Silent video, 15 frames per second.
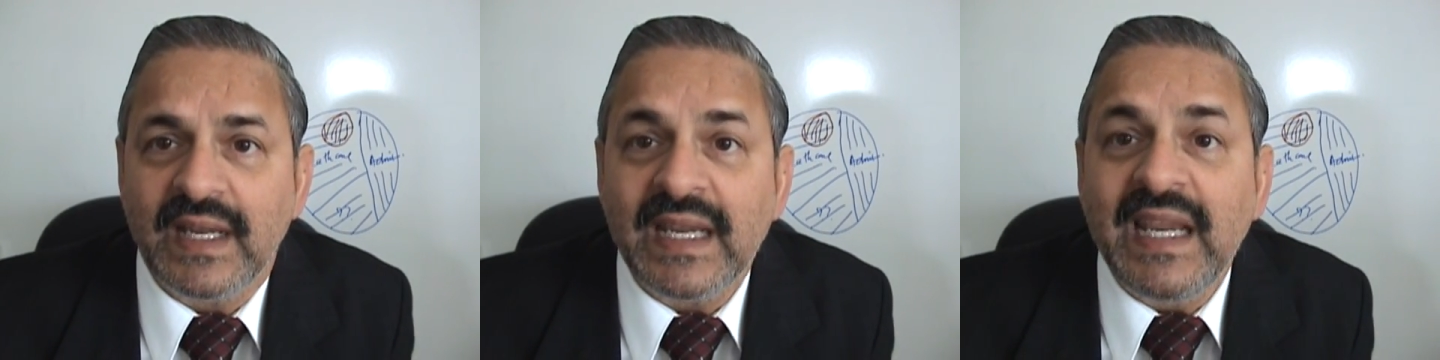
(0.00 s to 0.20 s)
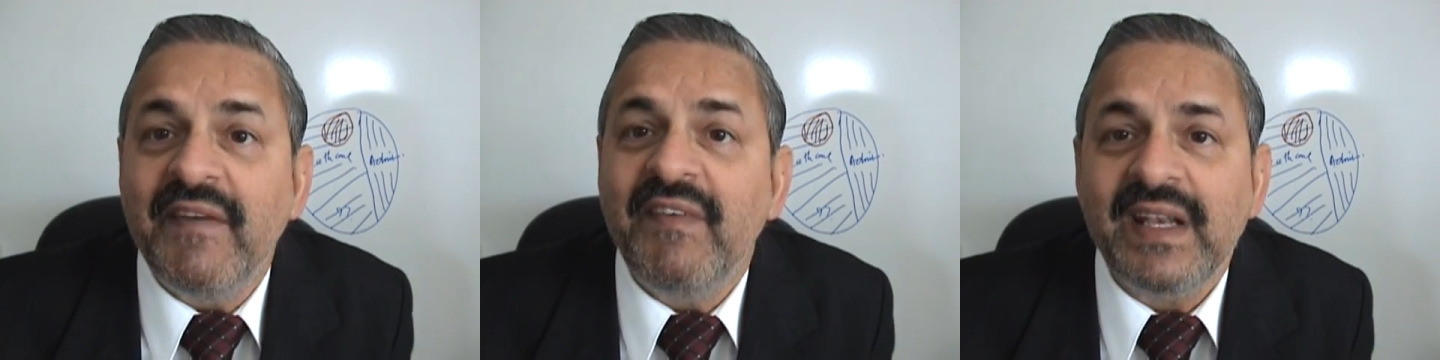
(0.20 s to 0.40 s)

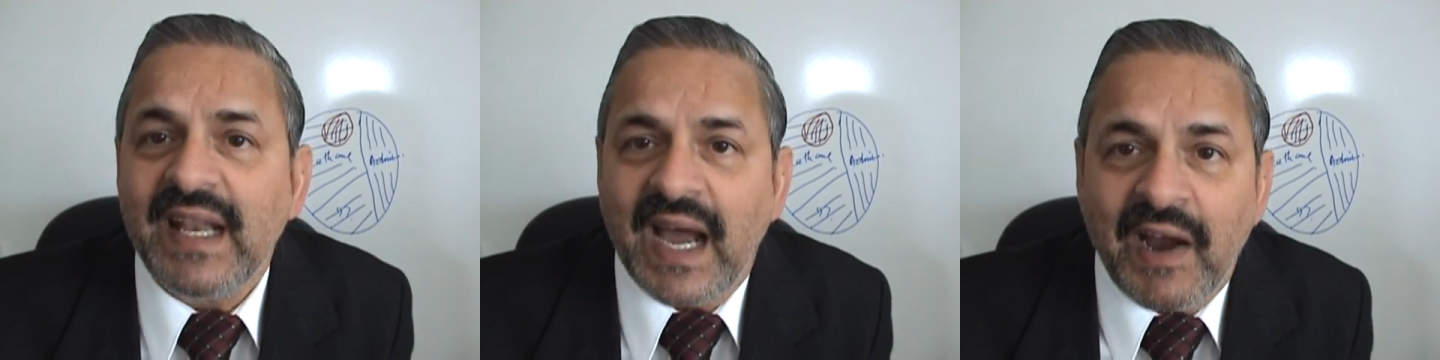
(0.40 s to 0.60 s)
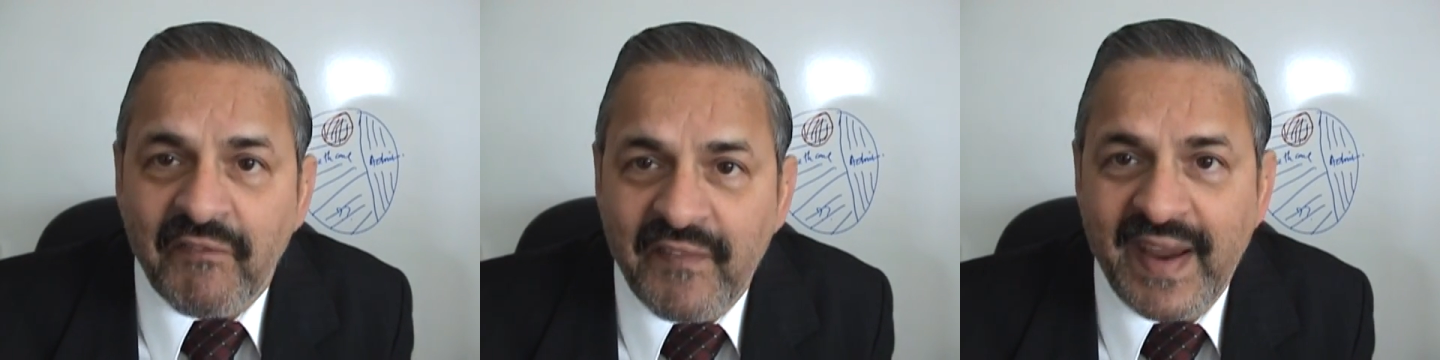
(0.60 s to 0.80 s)
given
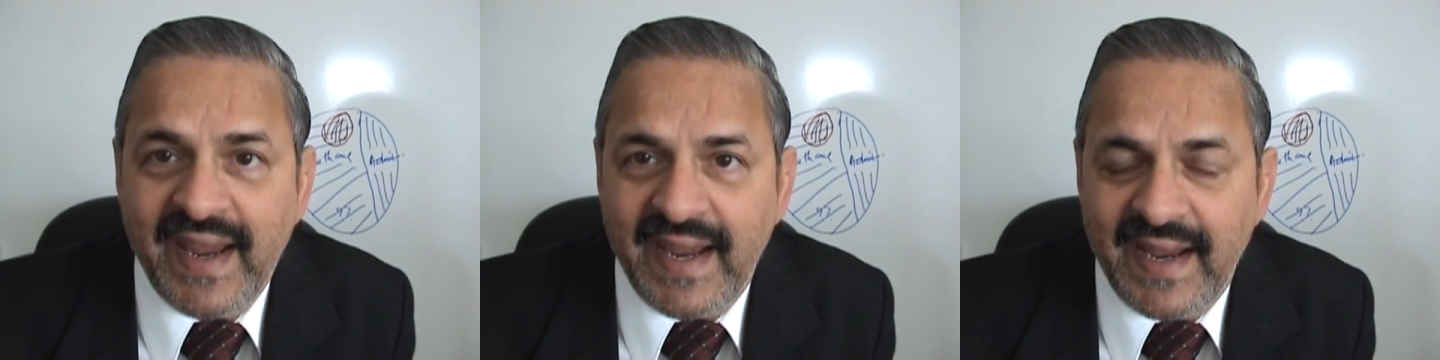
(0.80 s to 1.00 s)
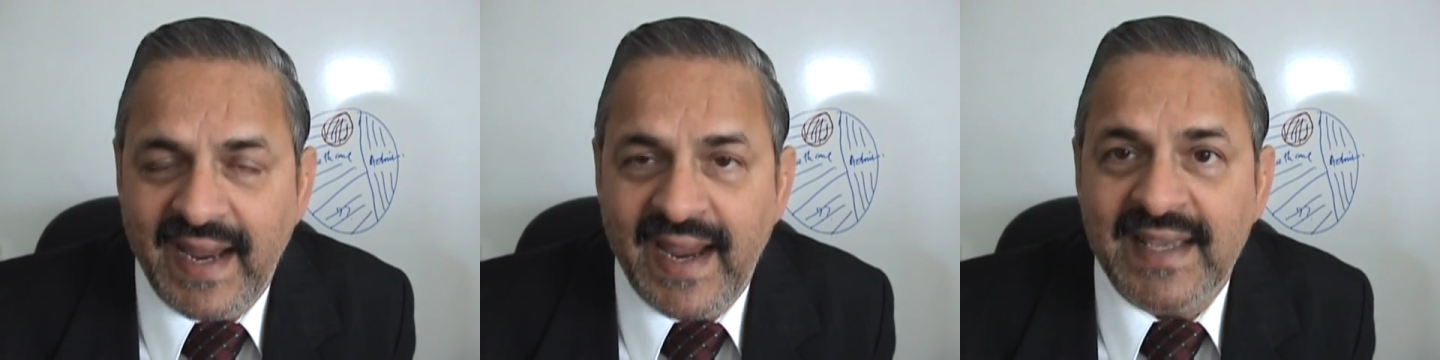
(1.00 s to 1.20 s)

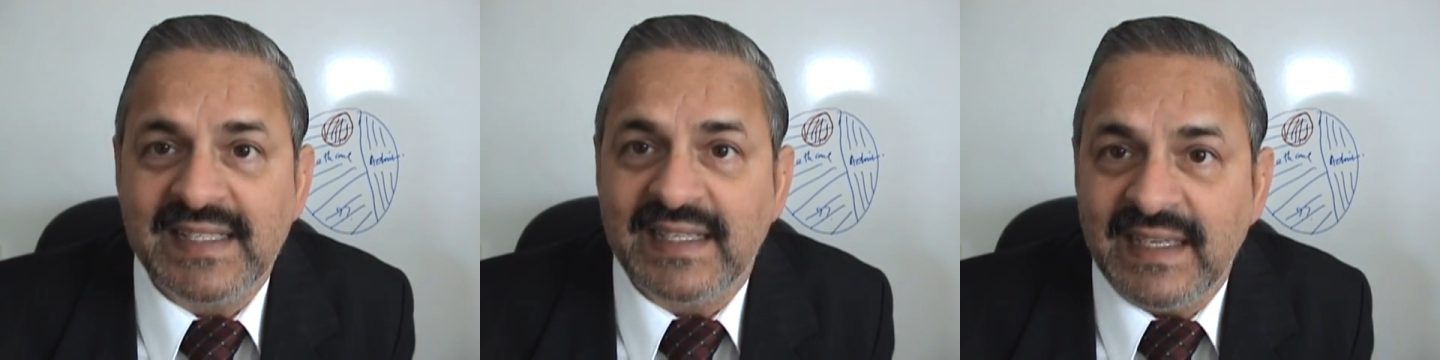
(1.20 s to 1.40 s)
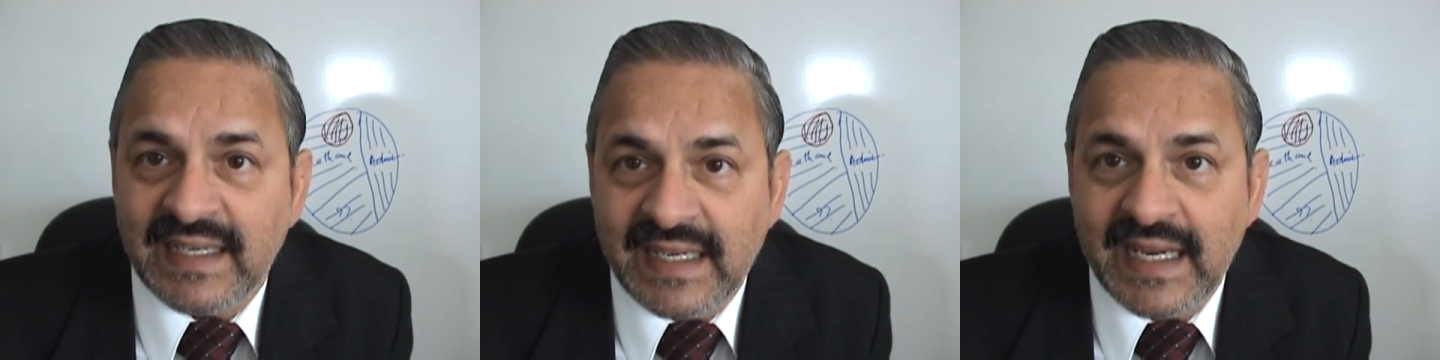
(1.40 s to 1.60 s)
away as
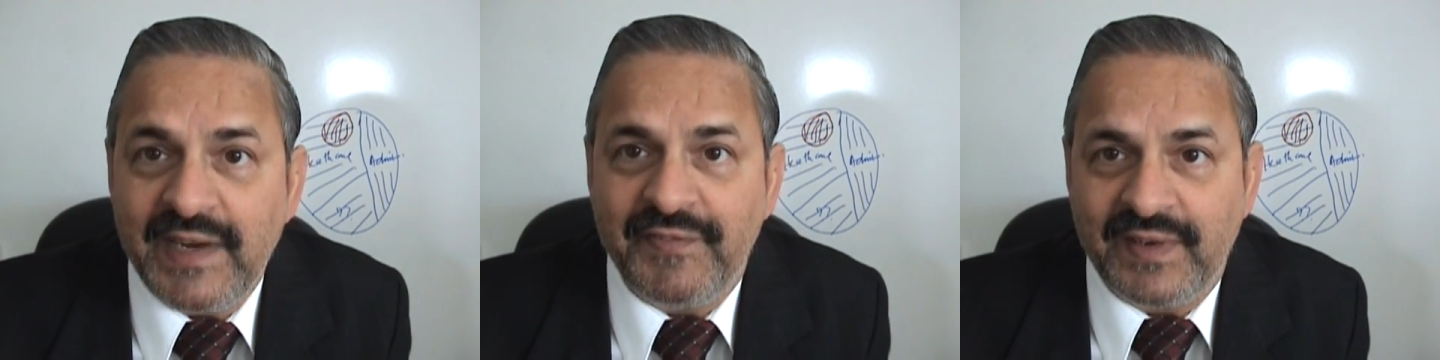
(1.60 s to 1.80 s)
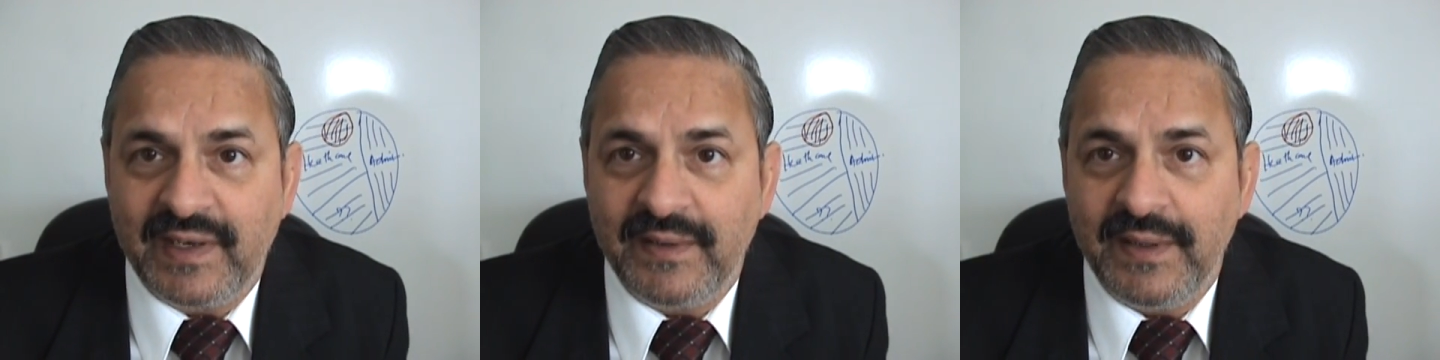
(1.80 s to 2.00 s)

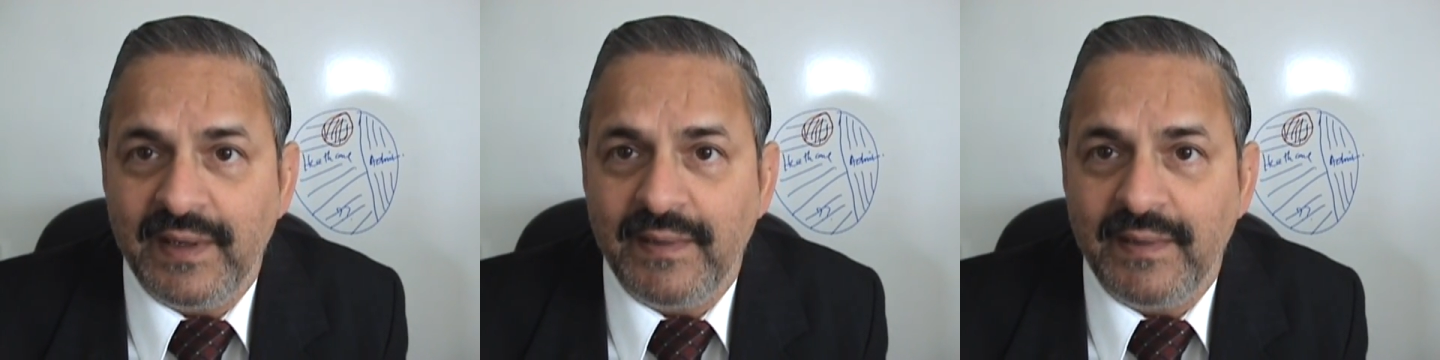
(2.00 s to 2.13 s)
gift